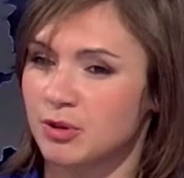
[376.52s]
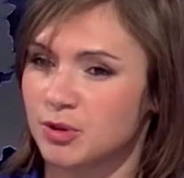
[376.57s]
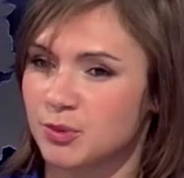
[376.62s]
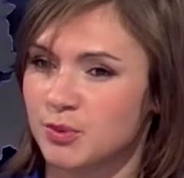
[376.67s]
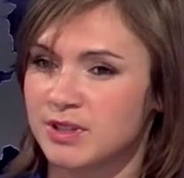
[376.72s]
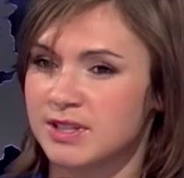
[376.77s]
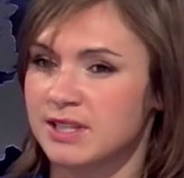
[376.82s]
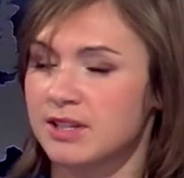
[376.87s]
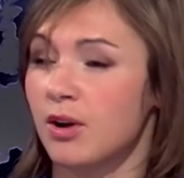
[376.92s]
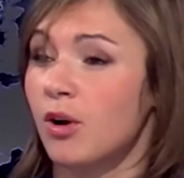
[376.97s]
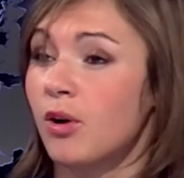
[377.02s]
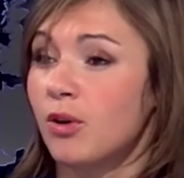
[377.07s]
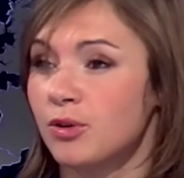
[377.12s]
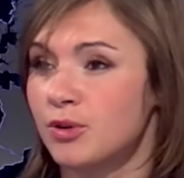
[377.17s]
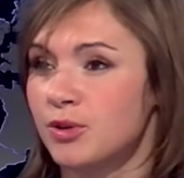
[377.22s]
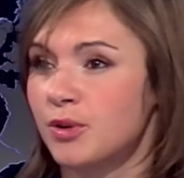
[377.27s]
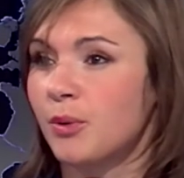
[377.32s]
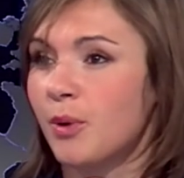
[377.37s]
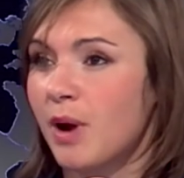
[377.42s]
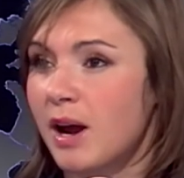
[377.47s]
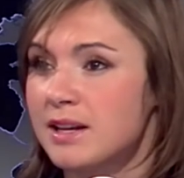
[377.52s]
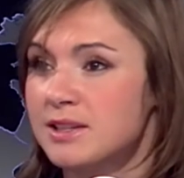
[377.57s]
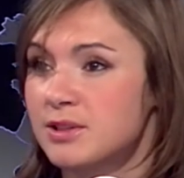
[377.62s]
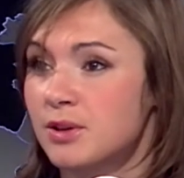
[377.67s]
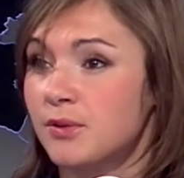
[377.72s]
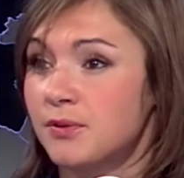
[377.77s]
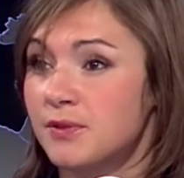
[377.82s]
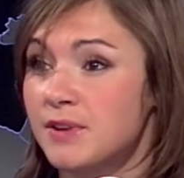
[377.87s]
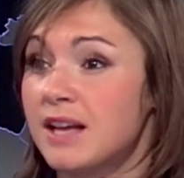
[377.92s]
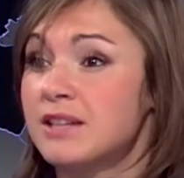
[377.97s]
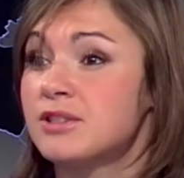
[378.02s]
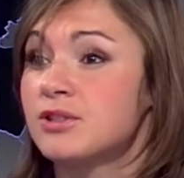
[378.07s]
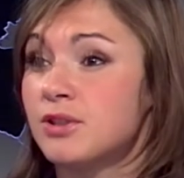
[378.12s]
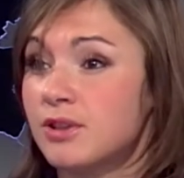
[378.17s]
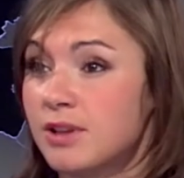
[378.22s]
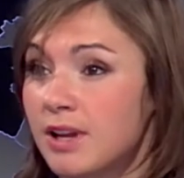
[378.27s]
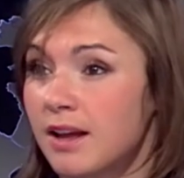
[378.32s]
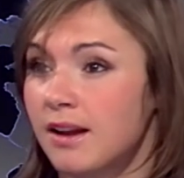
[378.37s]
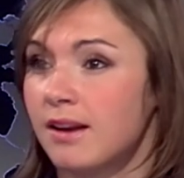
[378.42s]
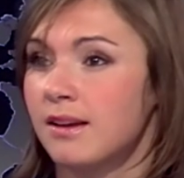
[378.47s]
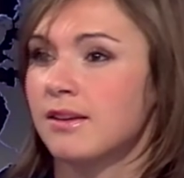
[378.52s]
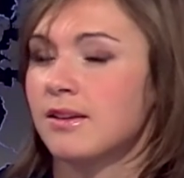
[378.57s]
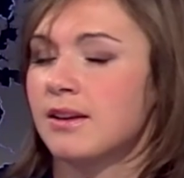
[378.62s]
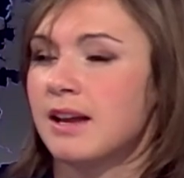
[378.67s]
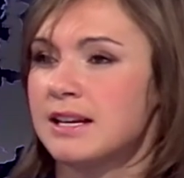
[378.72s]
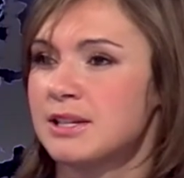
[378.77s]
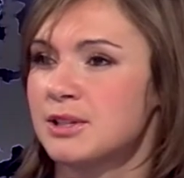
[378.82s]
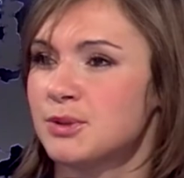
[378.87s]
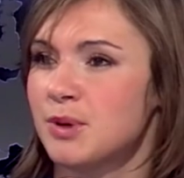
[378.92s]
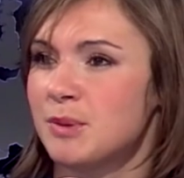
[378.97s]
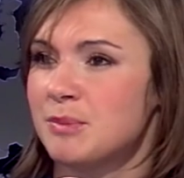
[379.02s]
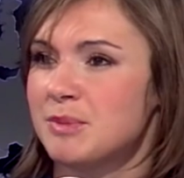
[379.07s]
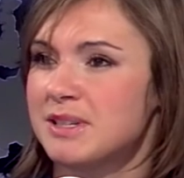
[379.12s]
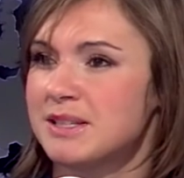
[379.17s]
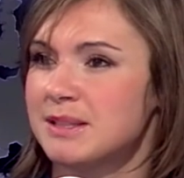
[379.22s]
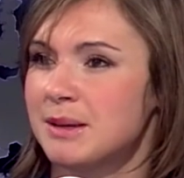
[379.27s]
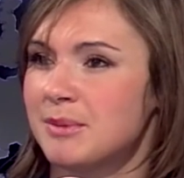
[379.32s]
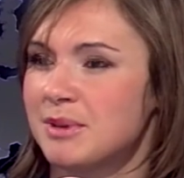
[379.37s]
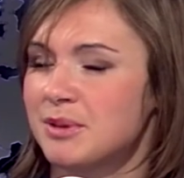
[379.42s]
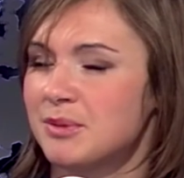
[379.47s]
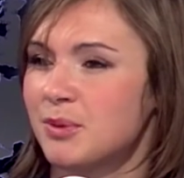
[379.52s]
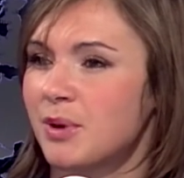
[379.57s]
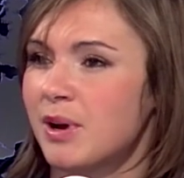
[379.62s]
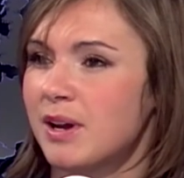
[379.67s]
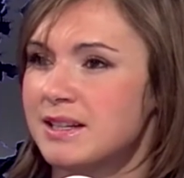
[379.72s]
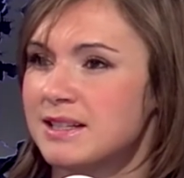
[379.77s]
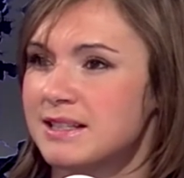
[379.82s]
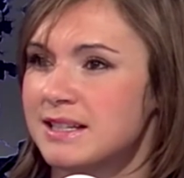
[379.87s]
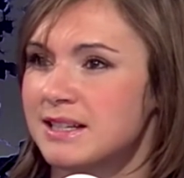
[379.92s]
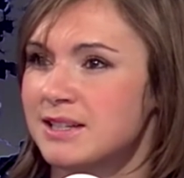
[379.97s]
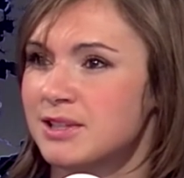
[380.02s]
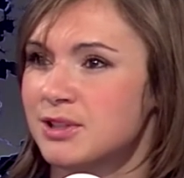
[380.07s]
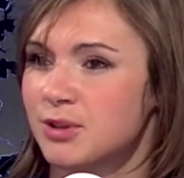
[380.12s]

we see all the rise of national extremism, I mean, rising.